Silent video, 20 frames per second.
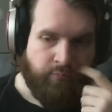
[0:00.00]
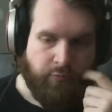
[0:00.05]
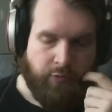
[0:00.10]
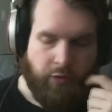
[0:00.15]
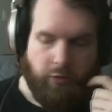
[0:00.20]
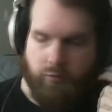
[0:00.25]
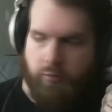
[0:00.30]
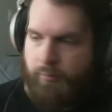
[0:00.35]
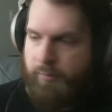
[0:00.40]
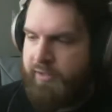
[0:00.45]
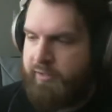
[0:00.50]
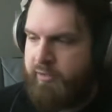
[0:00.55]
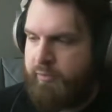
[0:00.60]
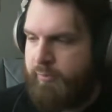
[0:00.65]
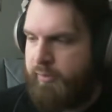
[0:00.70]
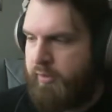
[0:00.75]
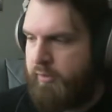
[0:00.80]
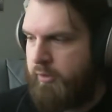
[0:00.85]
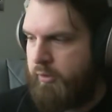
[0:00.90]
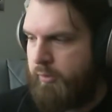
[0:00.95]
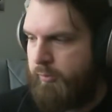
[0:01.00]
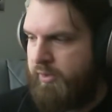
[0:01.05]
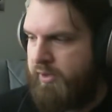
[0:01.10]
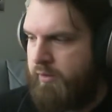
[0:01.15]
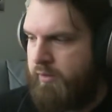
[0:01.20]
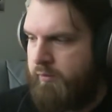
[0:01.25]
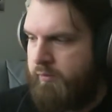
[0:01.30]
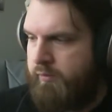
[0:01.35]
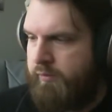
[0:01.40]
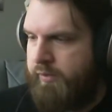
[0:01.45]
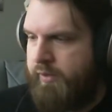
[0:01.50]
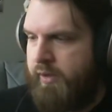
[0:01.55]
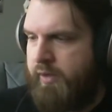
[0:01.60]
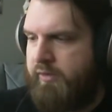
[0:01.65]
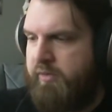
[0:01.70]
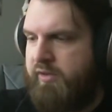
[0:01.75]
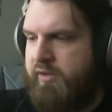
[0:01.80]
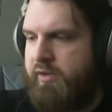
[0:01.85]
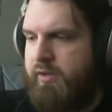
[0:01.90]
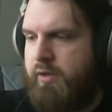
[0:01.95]
it reminds me a little bit of the
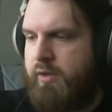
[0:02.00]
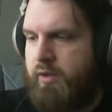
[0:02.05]
idea